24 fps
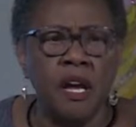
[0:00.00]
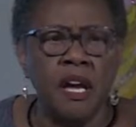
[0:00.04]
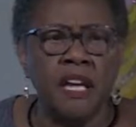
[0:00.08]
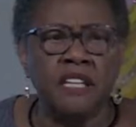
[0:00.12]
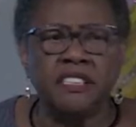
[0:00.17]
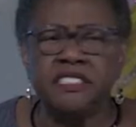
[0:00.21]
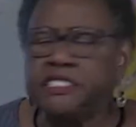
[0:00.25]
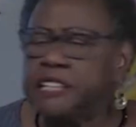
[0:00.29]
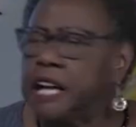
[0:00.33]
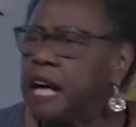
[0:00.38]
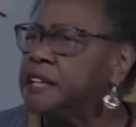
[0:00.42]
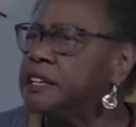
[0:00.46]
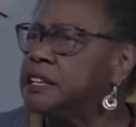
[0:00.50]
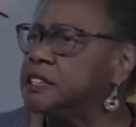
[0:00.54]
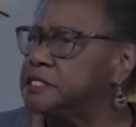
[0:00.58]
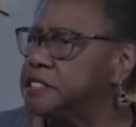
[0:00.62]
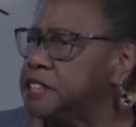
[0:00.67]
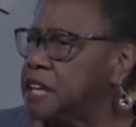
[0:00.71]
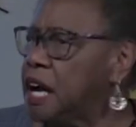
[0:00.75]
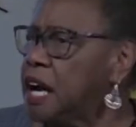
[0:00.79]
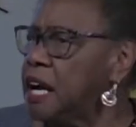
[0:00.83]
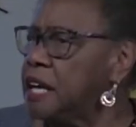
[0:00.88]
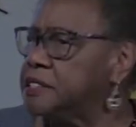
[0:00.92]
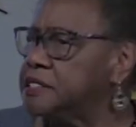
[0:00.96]
it's done
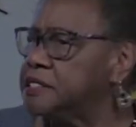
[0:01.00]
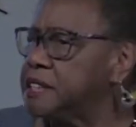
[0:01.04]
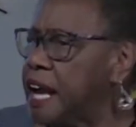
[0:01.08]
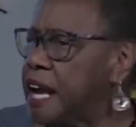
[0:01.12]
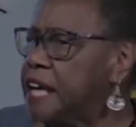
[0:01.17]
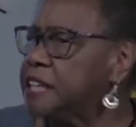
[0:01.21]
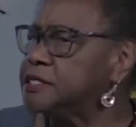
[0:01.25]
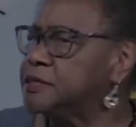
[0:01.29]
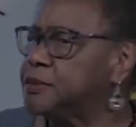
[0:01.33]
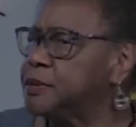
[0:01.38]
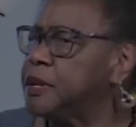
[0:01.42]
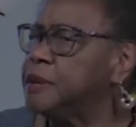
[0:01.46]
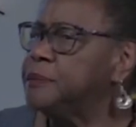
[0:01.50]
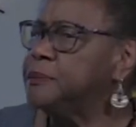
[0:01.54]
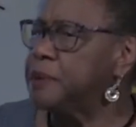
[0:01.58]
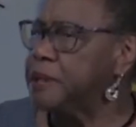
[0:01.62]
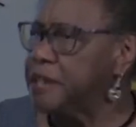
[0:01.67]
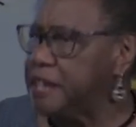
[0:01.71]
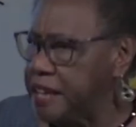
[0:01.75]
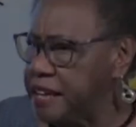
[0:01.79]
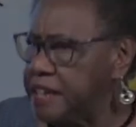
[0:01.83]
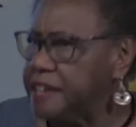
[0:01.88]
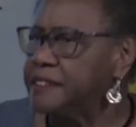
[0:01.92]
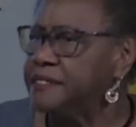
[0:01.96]
unto us as we
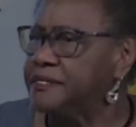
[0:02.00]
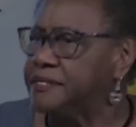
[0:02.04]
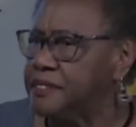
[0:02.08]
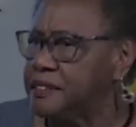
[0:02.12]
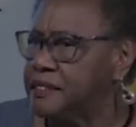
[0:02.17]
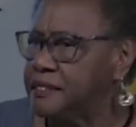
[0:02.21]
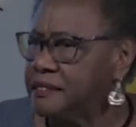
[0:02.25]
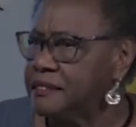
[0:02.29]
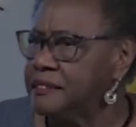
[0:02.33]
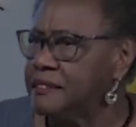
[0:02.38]
believe.